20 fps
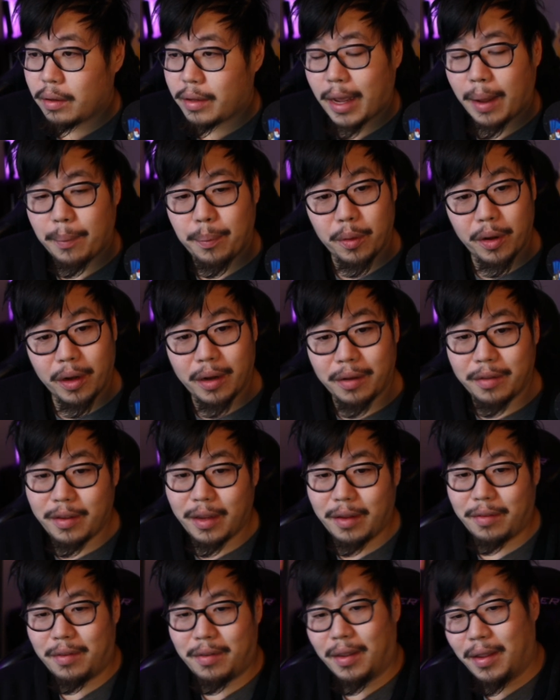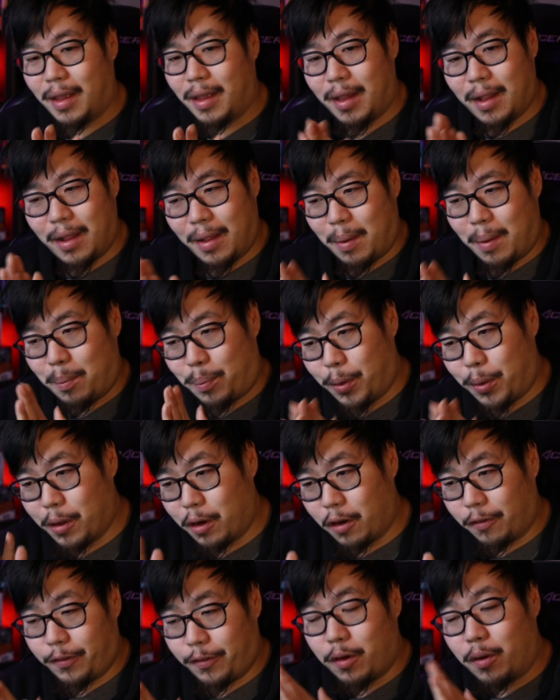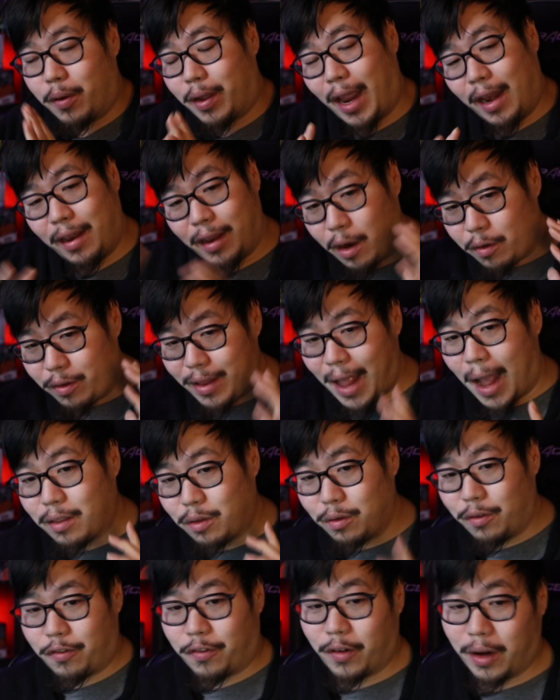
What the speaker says: Yeah, opponent concedes. Beautiful. Getting the Aerodactyl in